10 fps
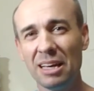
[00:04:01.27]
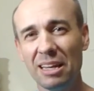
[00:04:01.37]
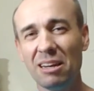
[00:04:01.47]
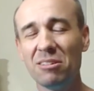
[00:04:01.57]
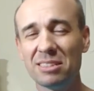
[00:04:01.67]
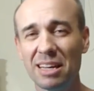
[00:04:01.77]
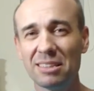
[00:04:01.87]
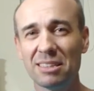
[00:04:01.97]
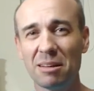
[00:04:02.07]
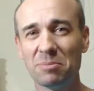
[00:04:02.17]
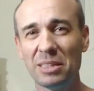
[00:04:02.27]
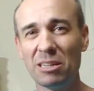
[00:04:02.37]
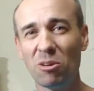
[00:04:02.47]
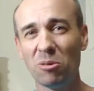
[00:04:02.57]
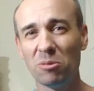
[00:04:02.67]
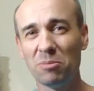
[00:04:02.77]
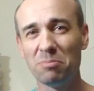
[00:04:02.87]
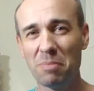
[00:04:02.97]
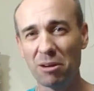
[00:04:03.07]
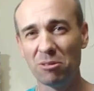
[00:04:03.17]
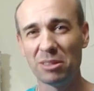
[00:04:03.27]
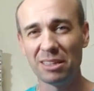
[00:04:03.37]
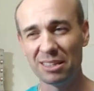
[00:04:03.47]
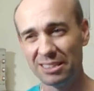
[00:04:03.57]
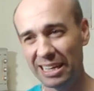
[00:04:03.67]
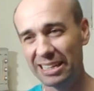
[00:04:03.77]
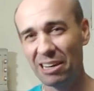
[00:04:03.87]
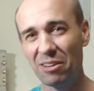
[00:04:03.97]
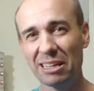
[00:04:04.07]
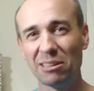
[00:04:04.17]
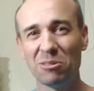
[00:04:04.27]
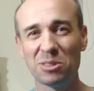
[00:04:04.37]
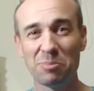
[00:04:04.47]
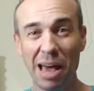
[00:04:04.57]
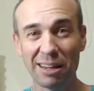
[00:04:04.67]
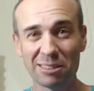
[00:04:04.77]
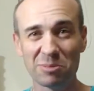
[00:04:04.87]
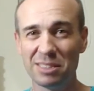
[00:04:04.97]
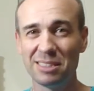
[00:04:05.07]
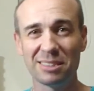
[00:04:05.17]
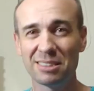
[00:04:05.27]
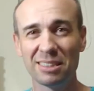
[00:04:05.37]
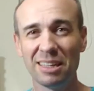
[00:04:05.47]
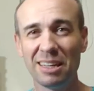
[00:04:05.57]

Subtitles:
And there is that Nino Maru, the secondary enclosure palace, which is,